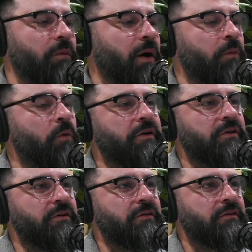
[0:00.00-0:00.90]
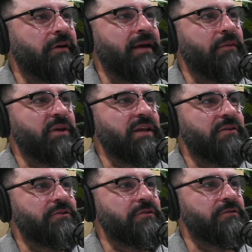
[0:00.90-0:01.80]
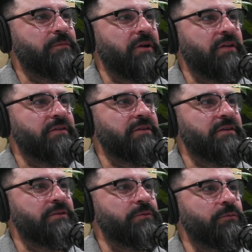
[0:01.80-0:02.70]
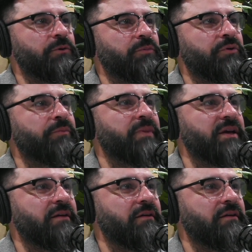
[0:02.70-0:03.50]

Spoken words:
I wonder how many insurance policies will permit